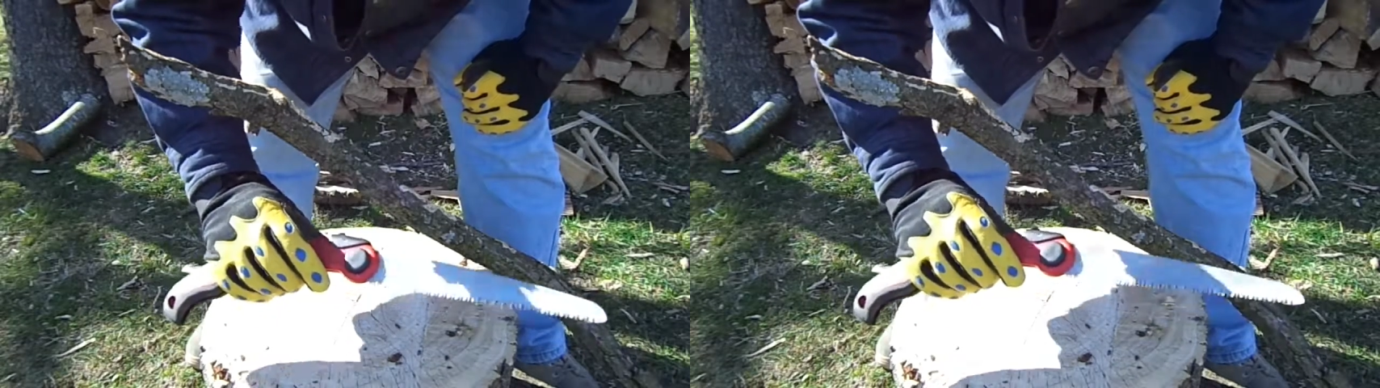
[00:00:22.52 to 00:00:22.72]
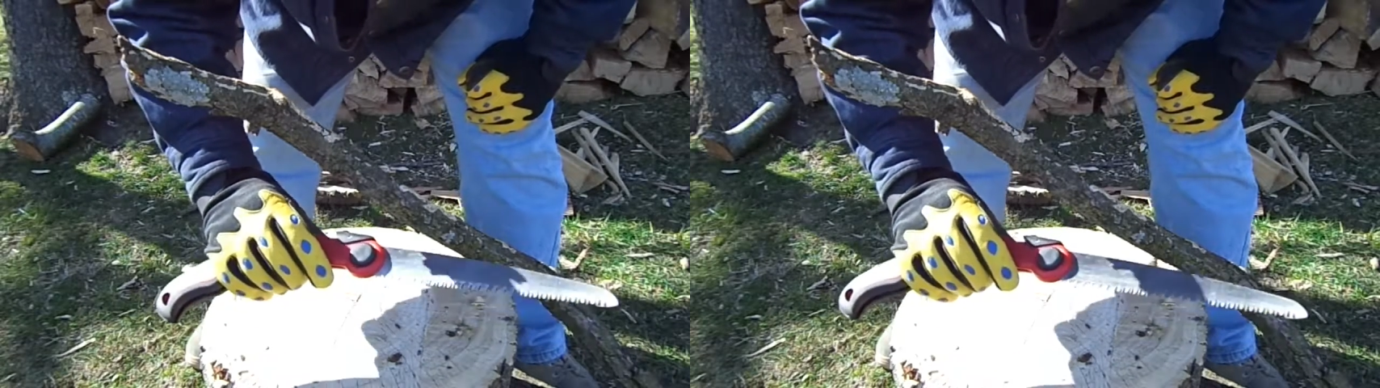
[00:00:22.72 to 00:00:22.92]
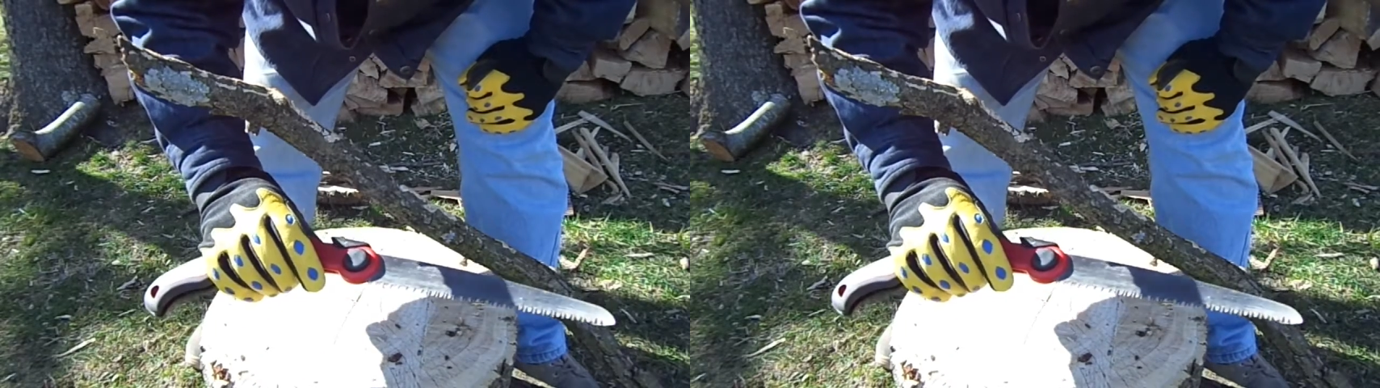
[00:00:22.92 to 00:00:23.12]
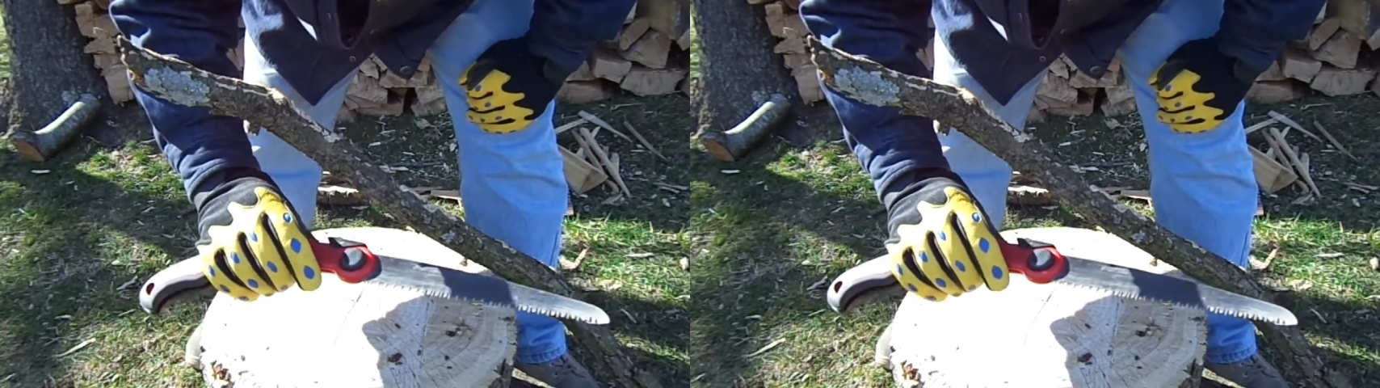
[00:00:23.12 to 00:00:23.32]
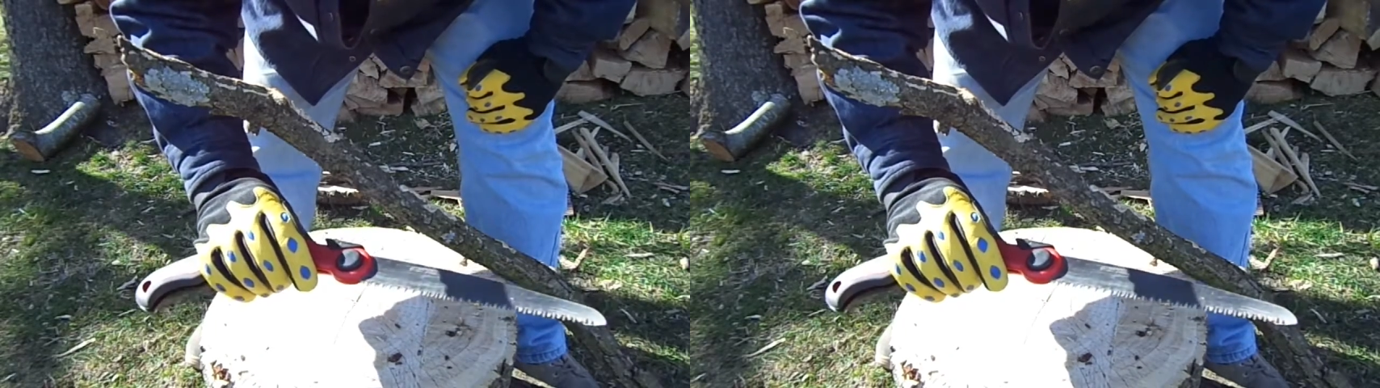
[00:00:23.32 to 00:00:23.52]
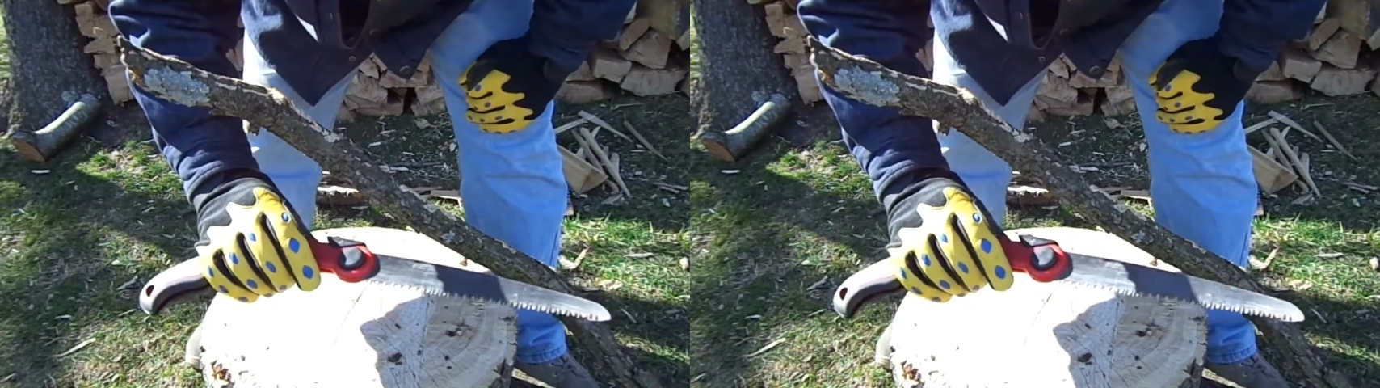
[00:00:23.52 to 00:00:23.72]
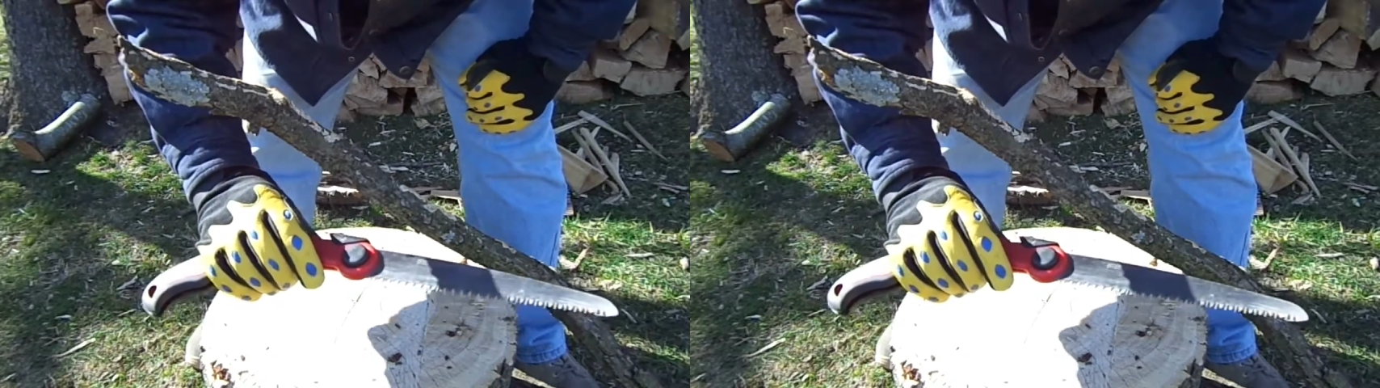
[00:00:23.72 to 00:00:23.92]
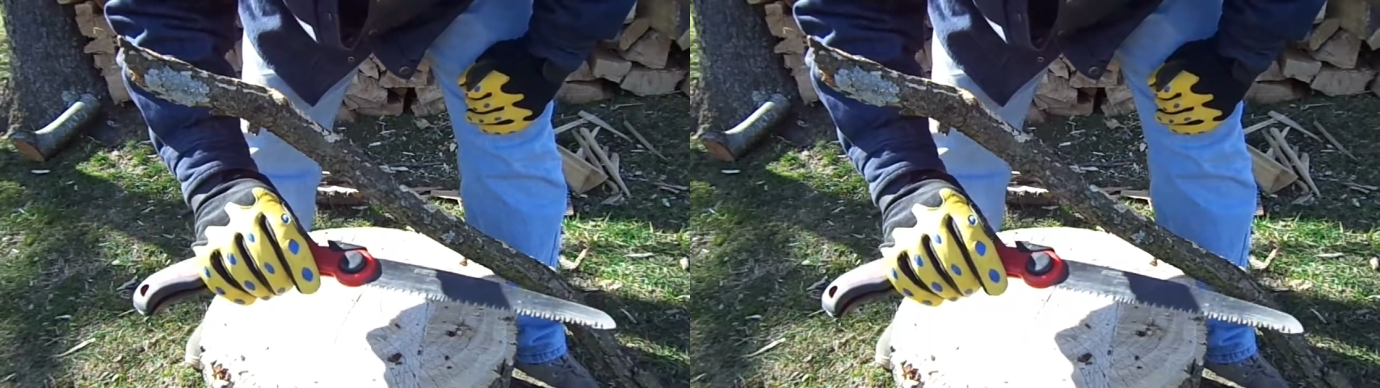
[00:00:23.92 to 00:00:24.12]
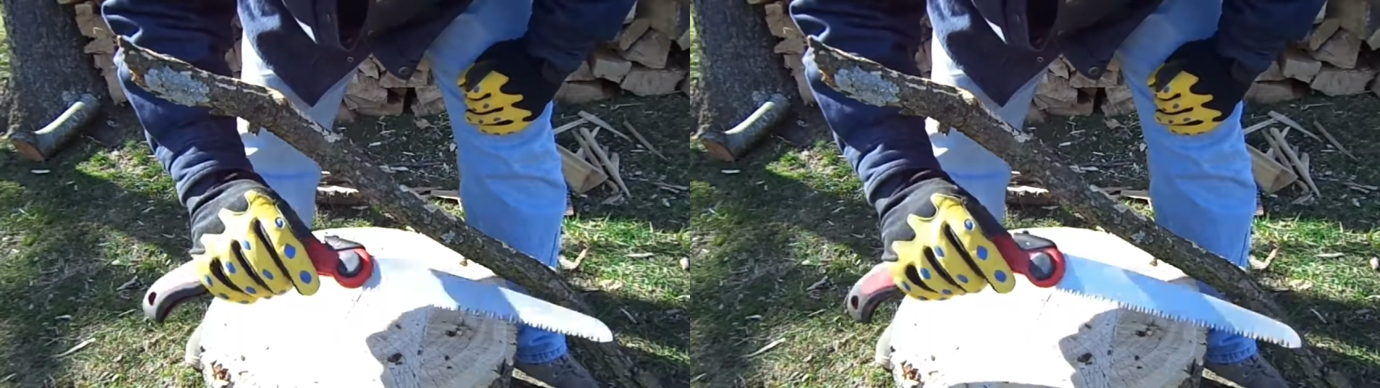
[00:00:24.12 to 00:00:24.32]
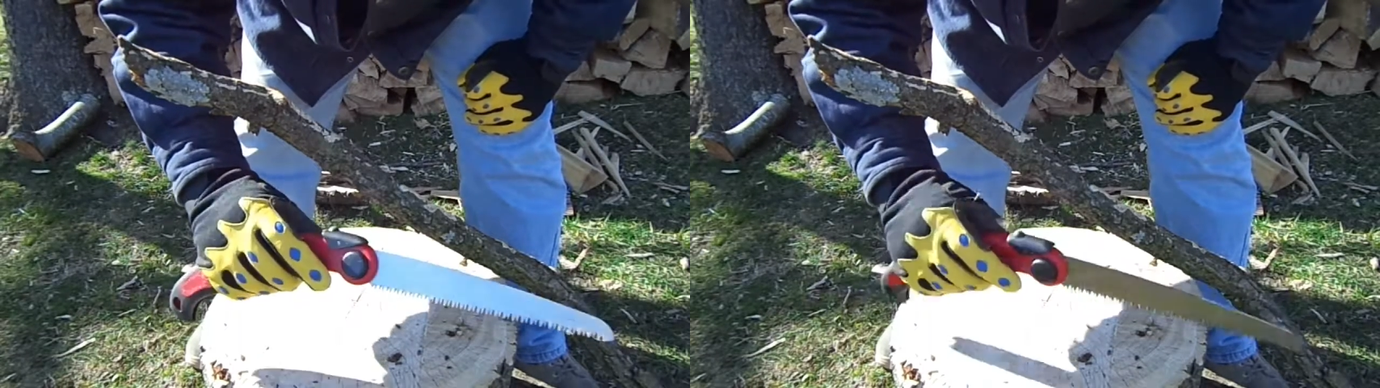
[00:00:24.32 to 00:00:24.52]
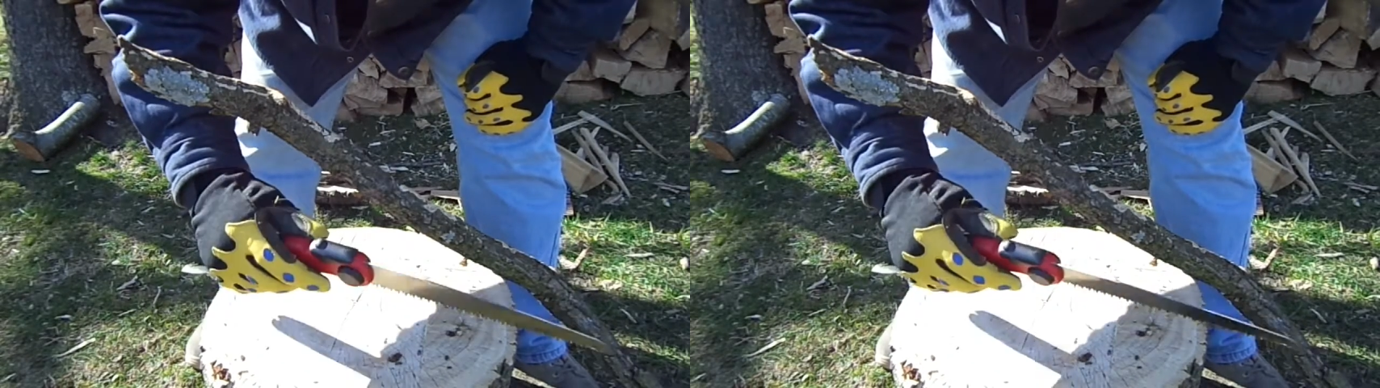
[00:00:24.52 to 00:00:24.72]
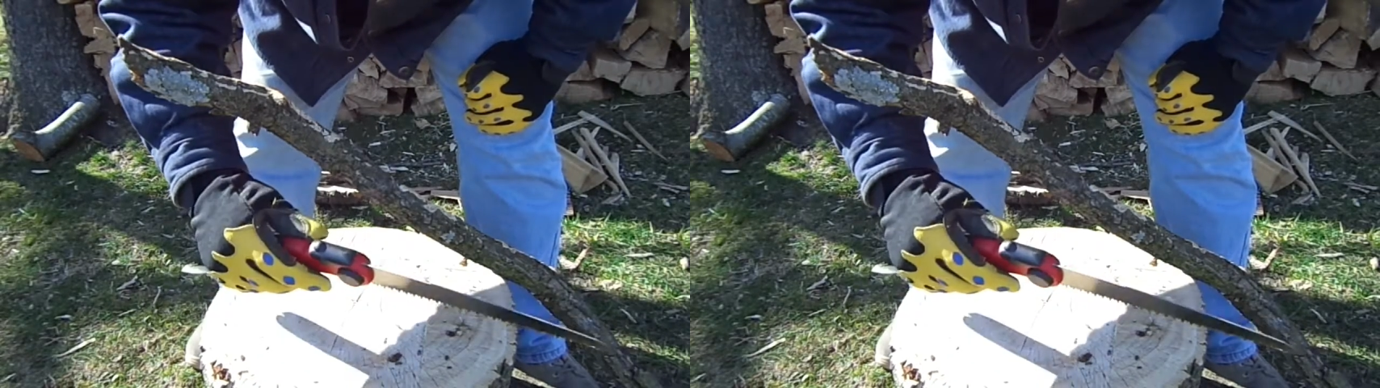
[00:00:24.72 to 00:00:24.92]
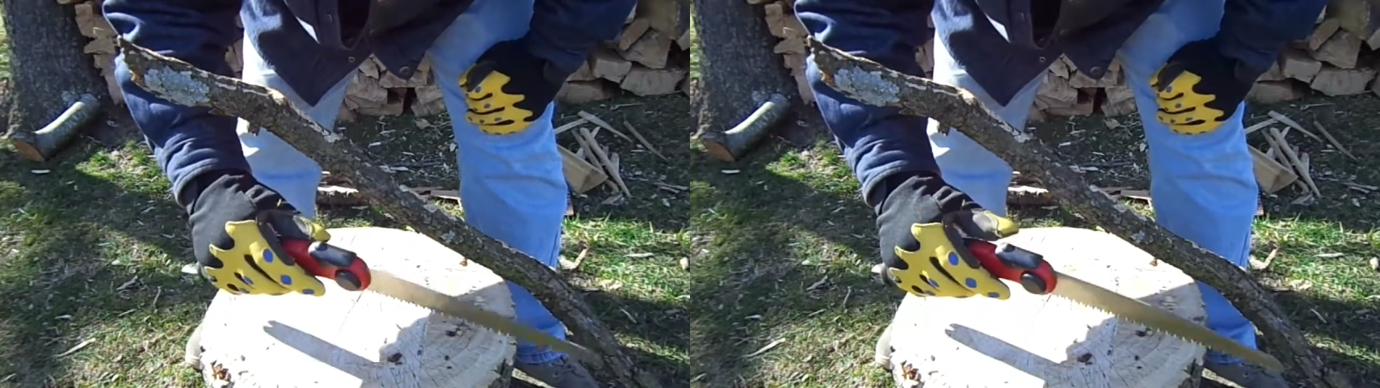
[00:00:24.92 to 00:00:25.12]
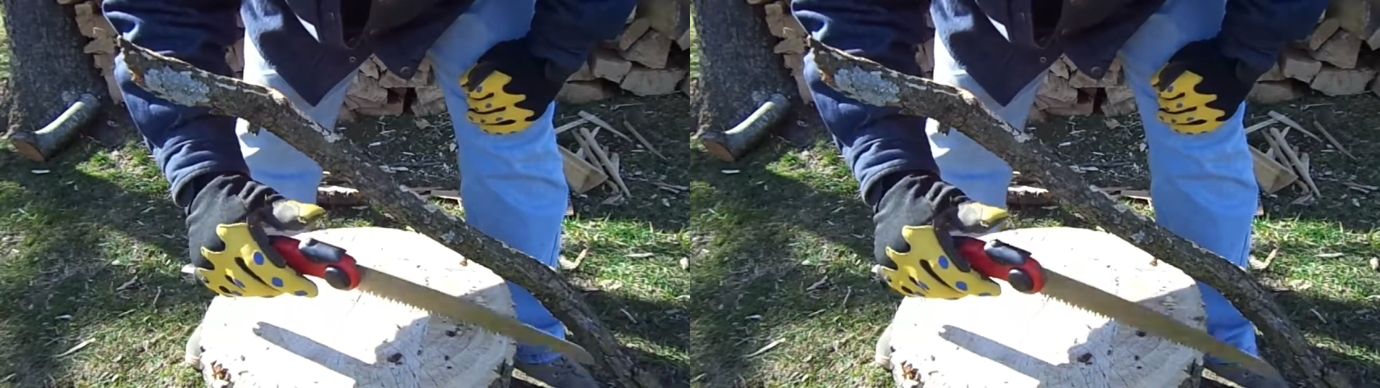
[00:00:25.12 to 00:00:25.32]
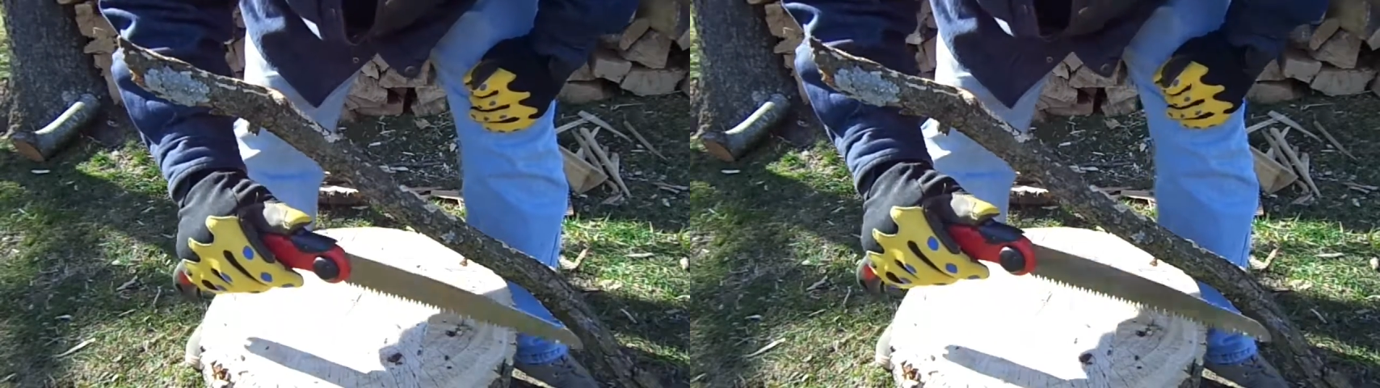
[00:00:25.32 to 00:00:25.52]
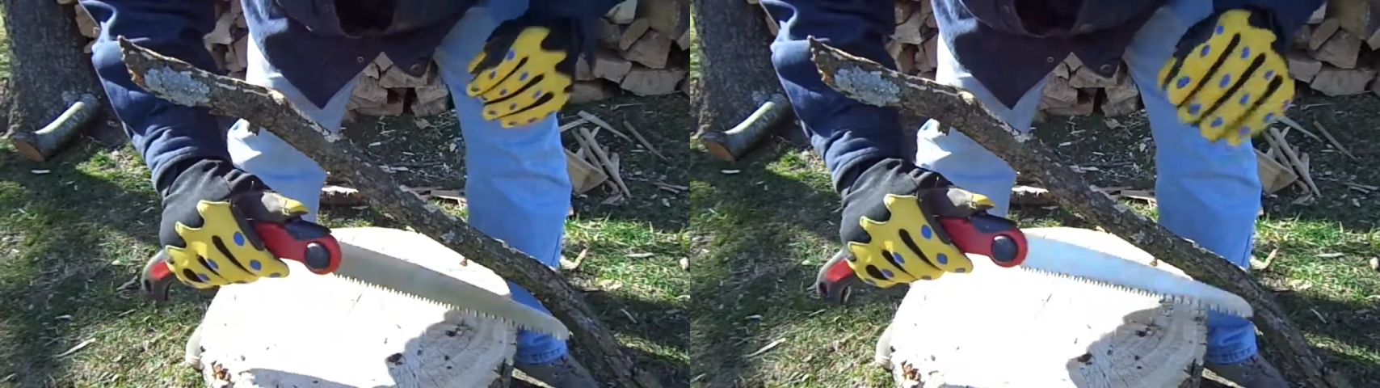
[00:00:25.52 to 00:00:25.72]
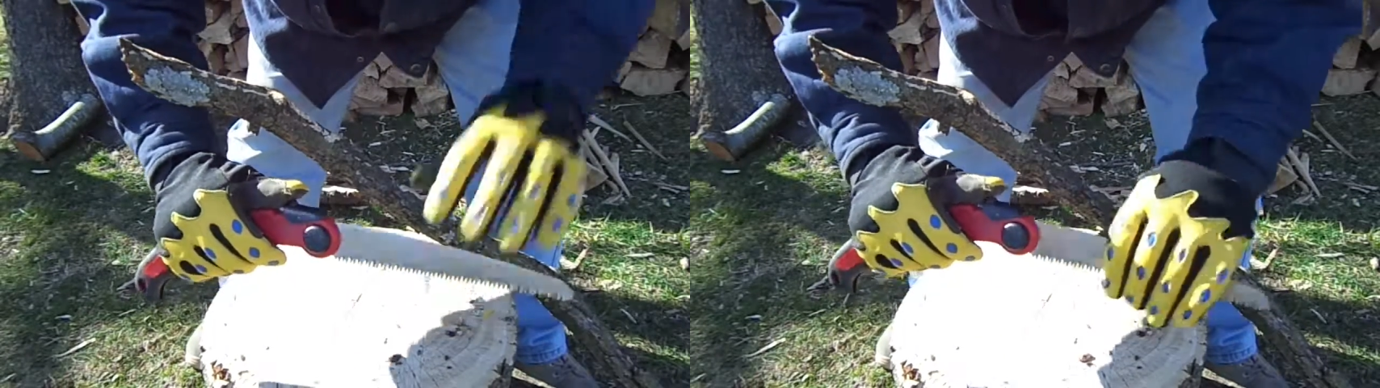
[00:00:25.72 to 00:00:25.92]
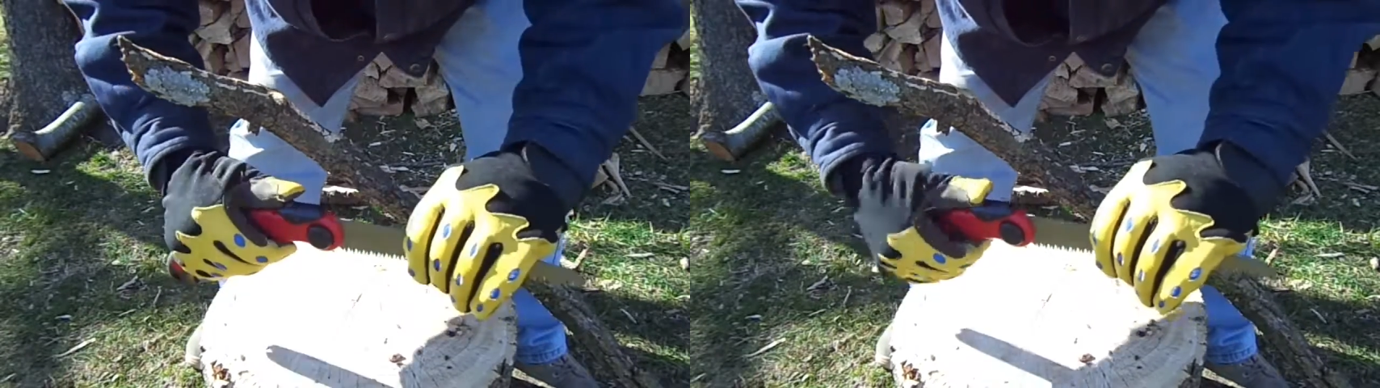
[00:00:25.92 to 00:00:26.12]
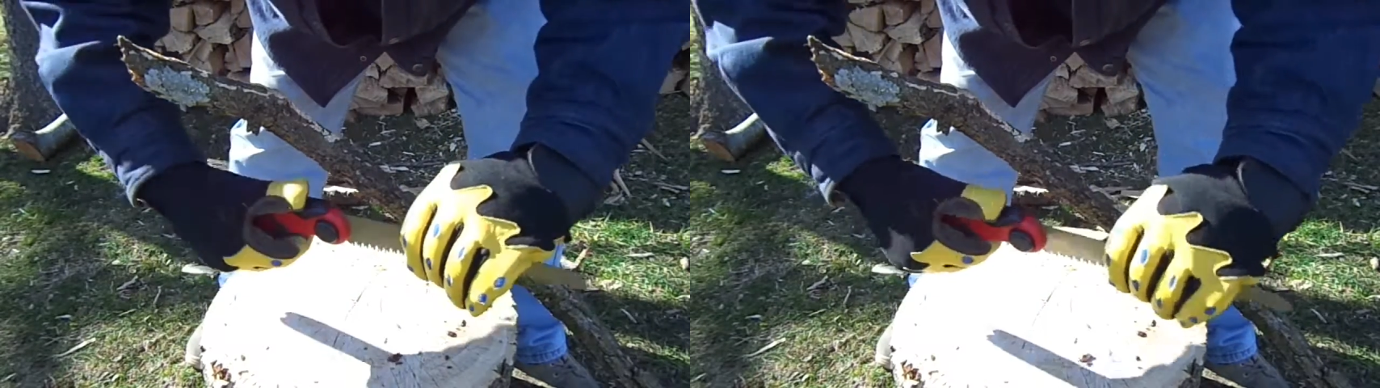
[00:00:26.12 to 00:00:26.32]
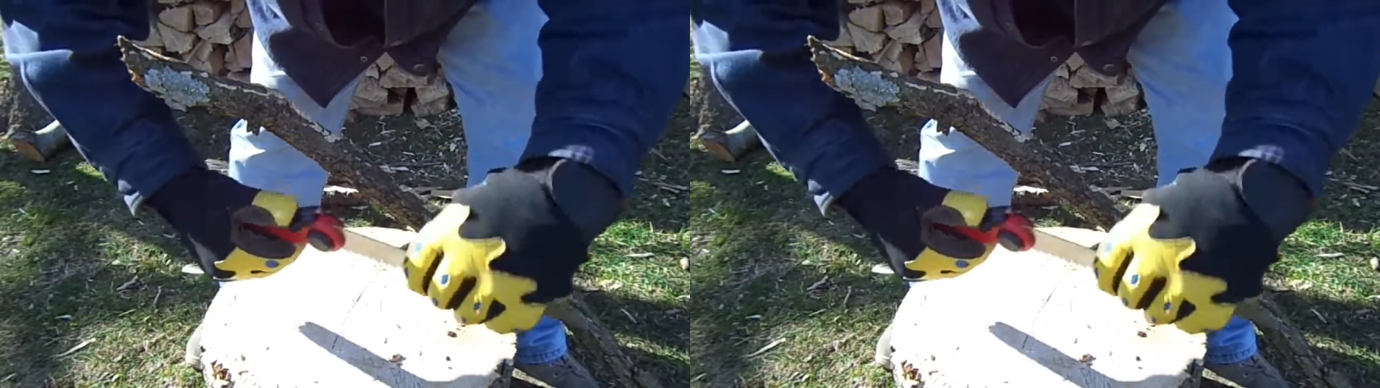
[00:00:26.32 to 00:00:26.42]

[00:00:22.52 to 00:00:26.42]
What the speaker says: (no speaker visible)